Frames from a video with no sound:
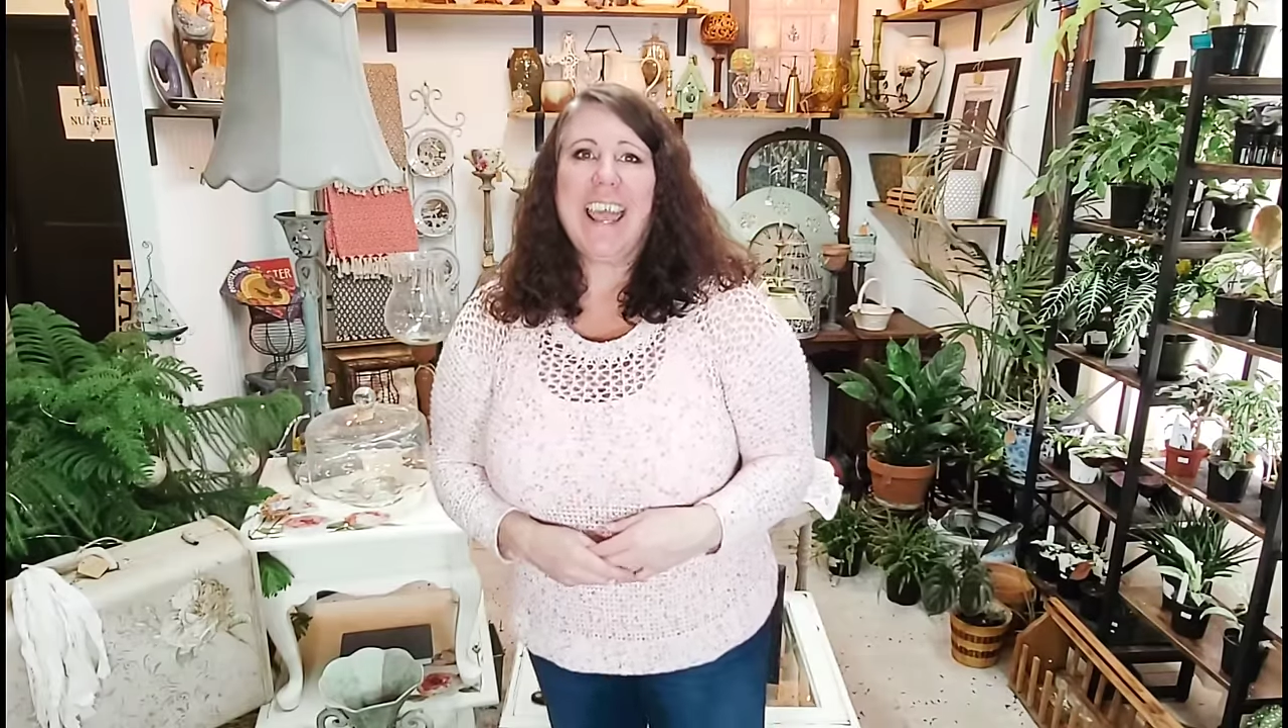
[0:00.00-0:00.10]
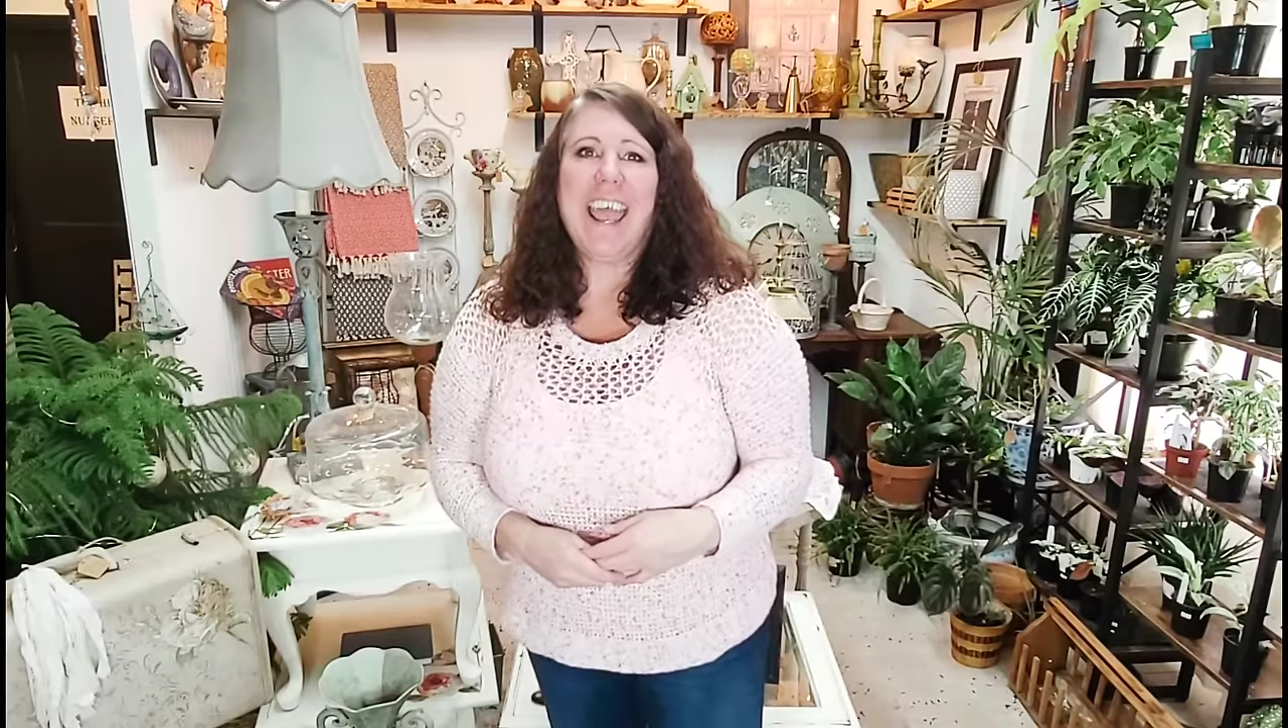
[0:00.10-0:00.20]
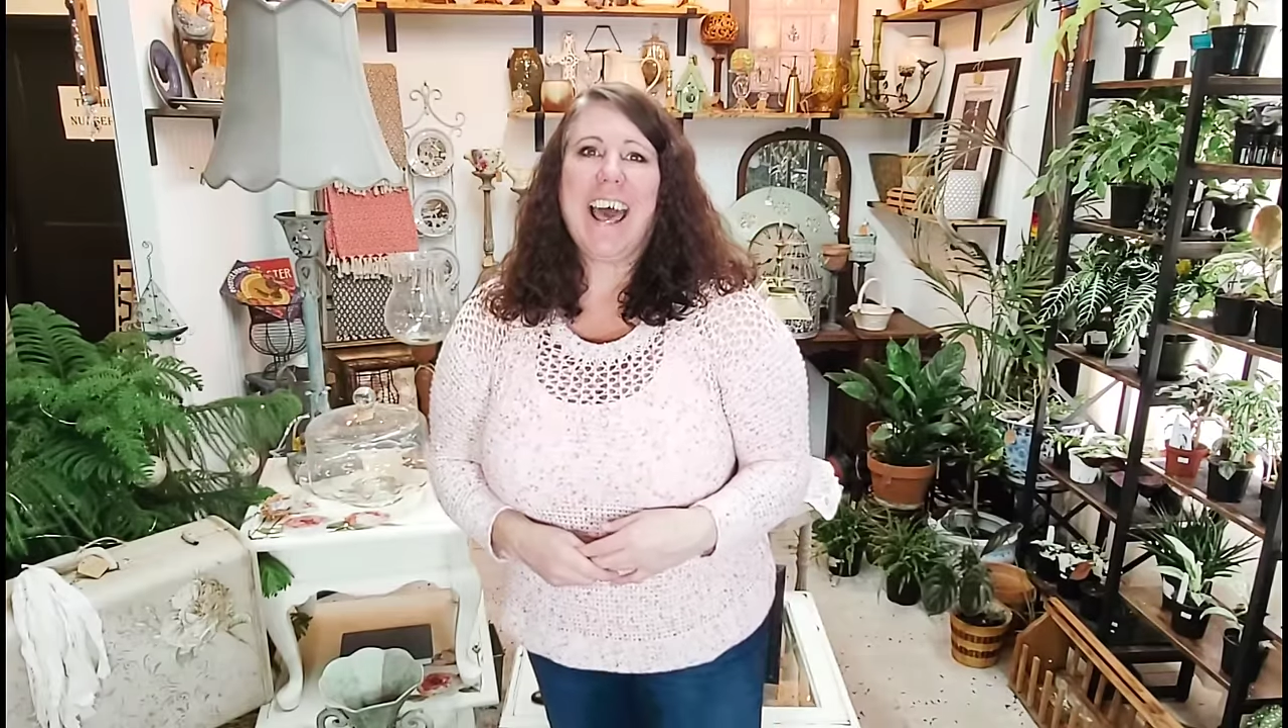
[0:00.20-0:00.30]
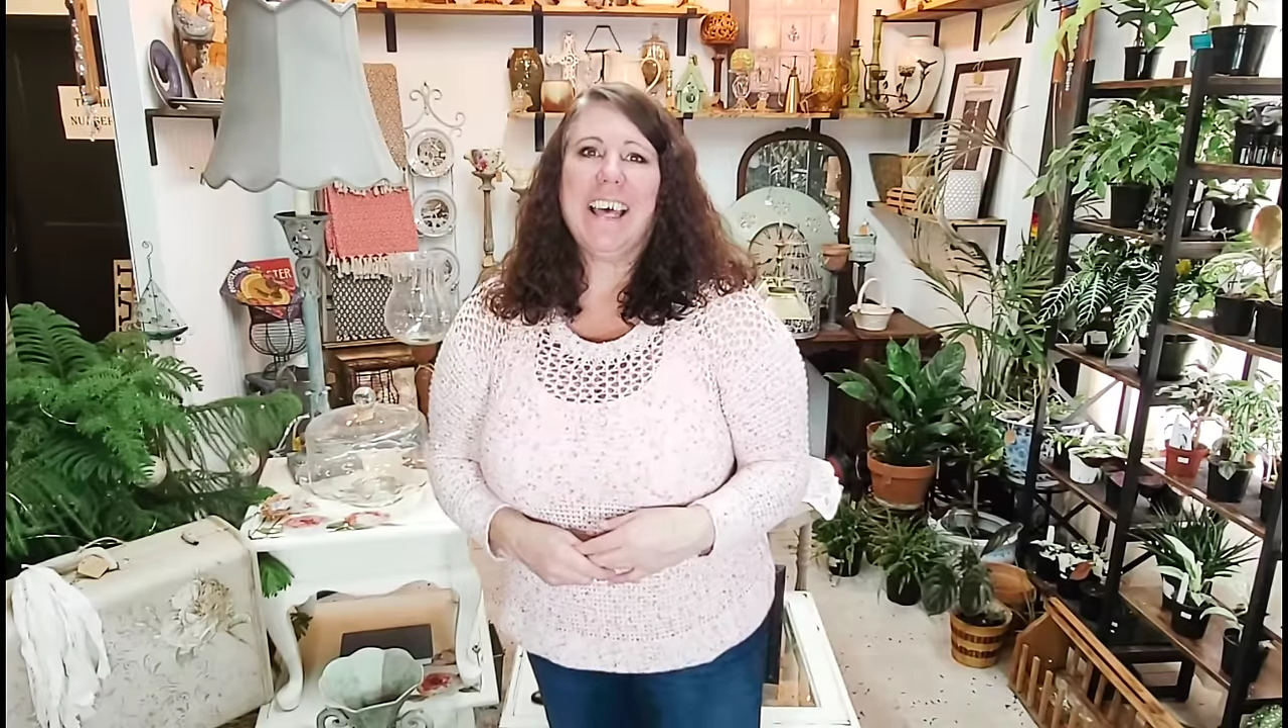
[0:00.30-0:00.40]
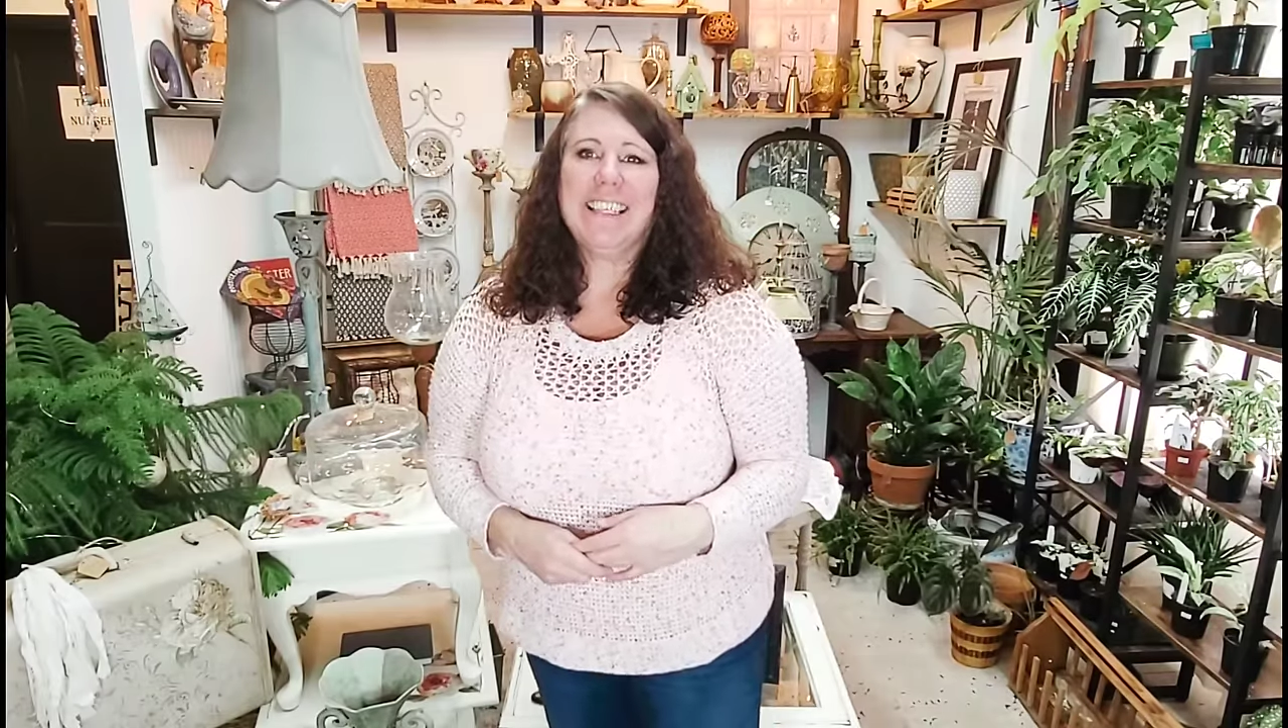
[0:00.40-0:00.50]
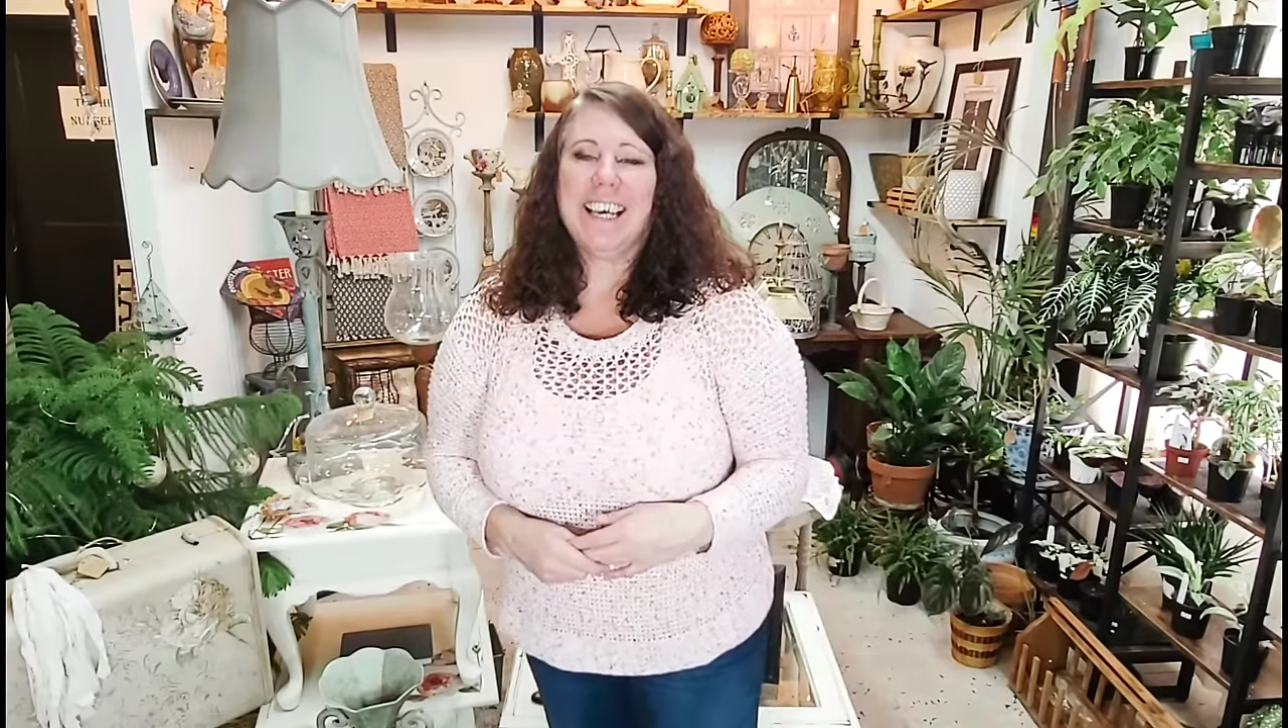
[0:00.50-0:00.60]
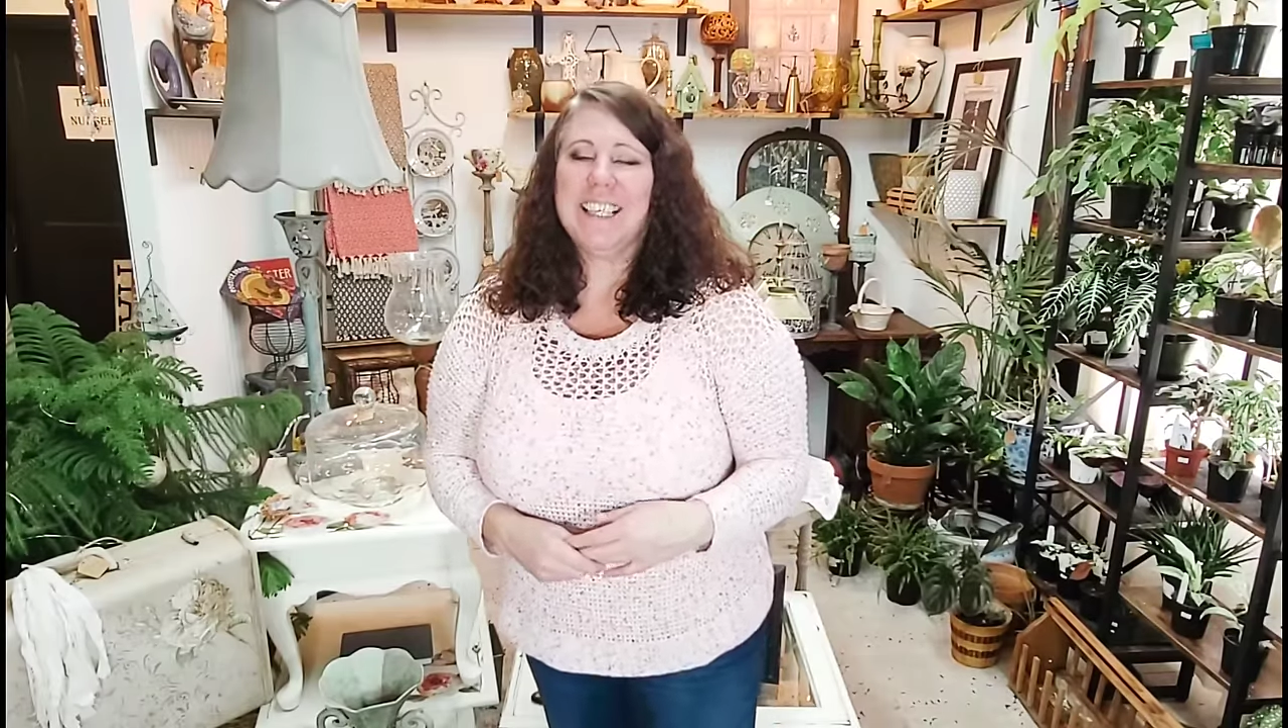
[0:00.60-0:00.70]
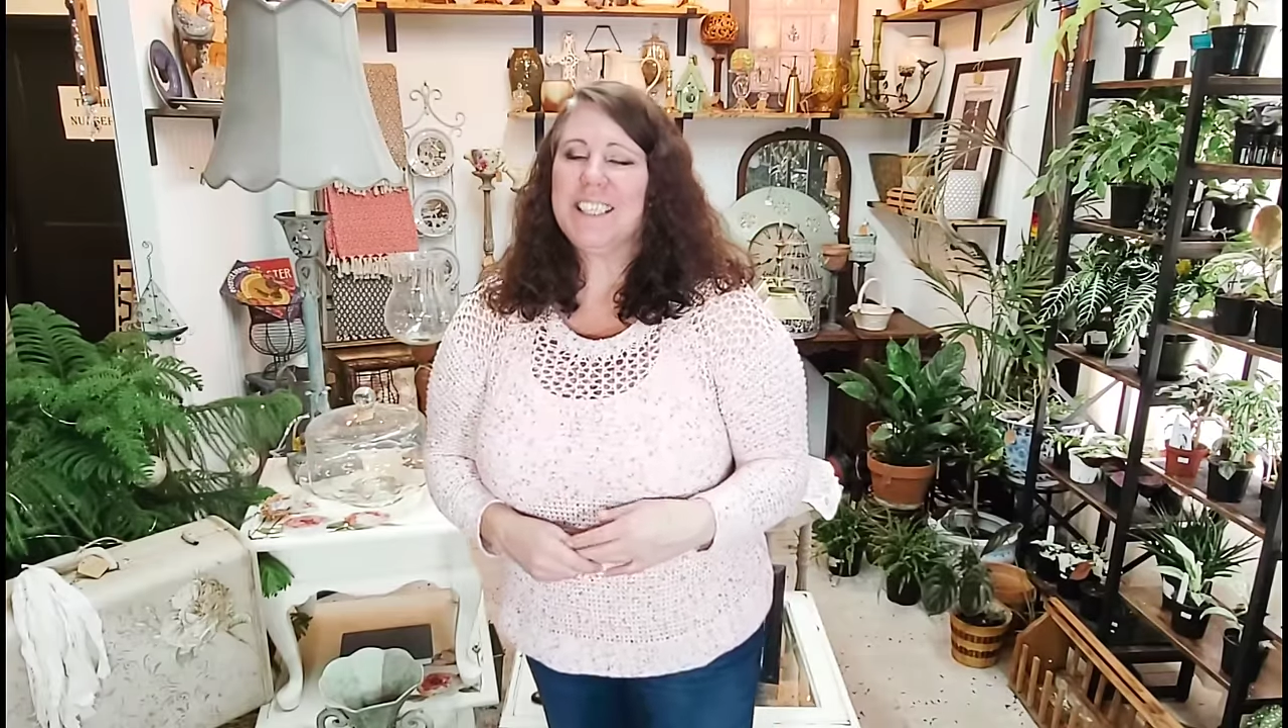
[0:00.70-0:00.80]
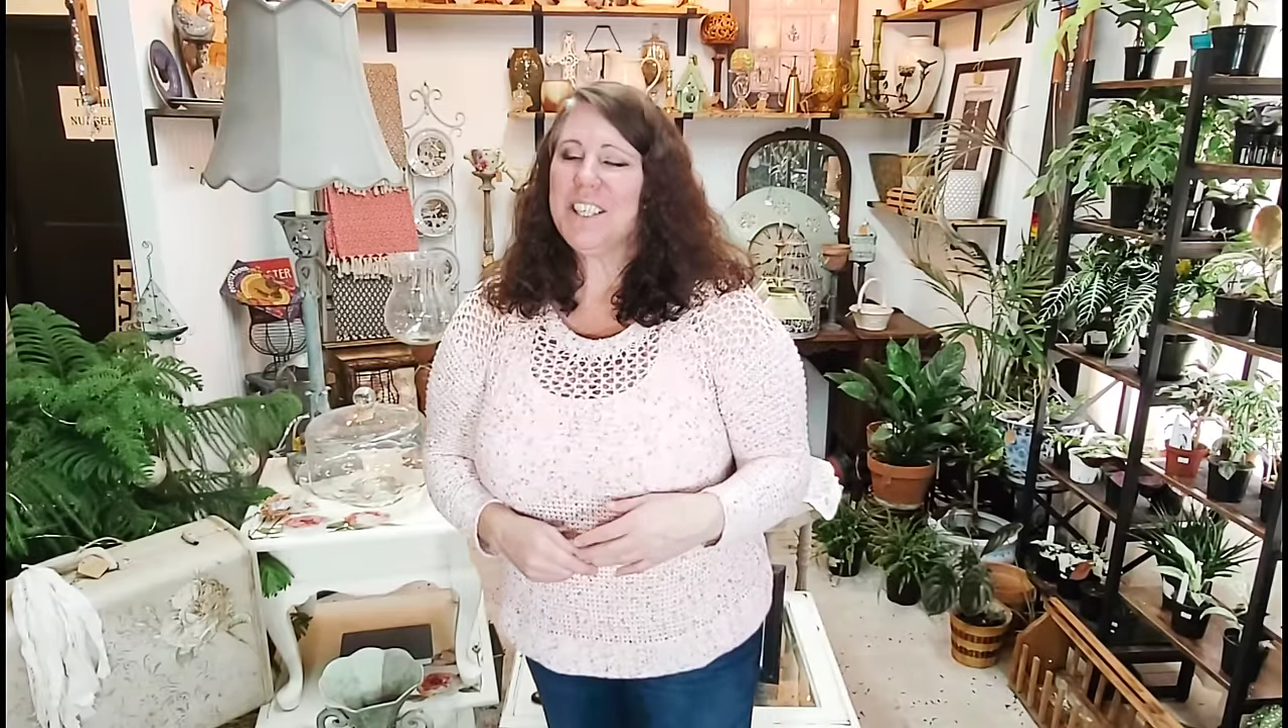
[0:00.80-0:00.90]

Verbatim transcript: and uh,